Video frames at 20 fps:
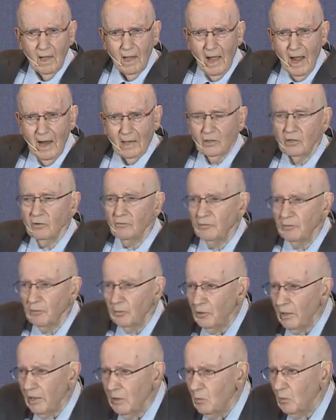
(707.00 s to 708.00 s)
and
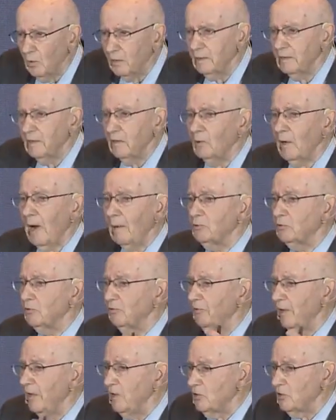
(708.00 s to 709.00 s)
converting what their
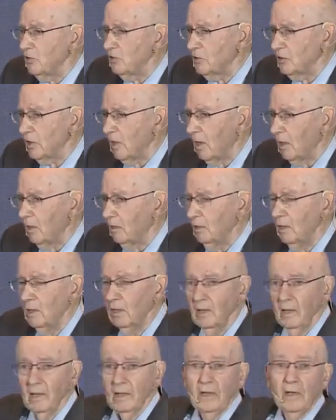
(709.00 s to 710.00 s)
observations are
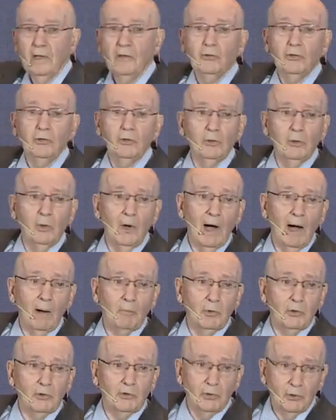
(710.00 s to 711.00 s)
into
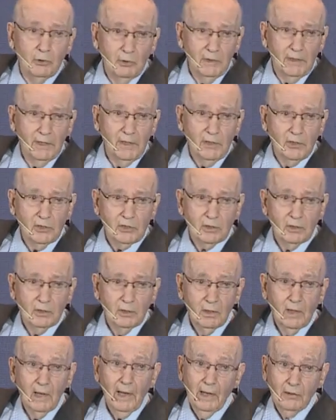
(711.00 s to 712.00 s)
opportunities
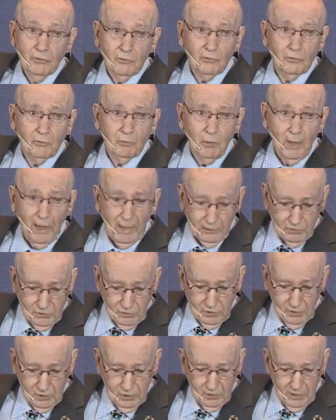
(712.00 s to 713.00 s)
and
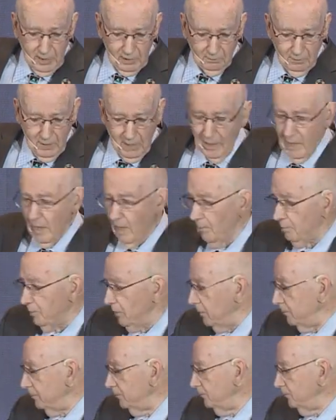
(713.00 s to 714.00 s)
threats that may happen.